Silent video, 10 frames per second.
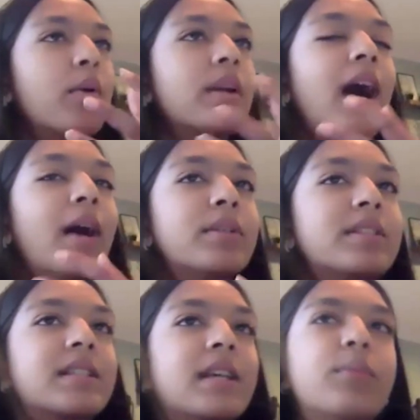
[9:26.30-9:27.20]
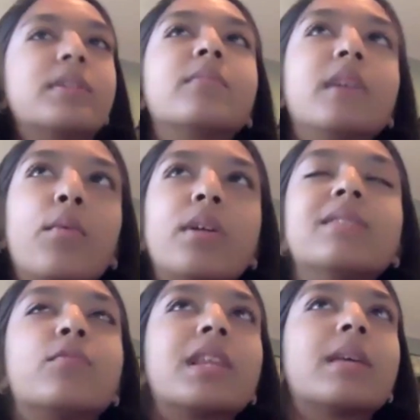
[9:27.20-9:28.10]
that one it
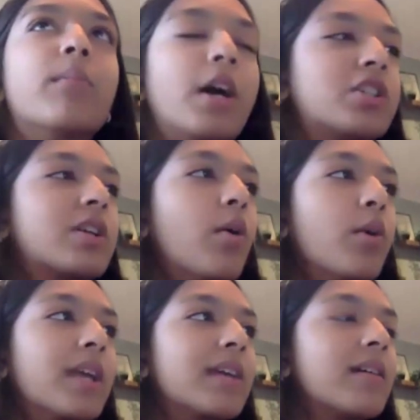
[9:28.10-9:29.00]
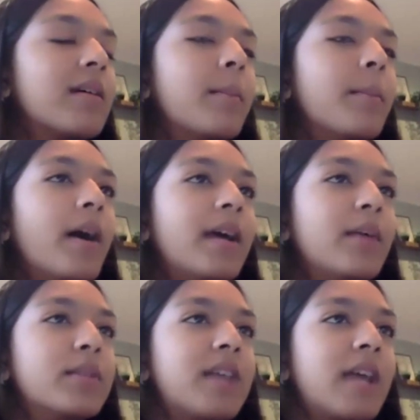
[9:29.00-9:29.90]
wasn't really much coding, but it was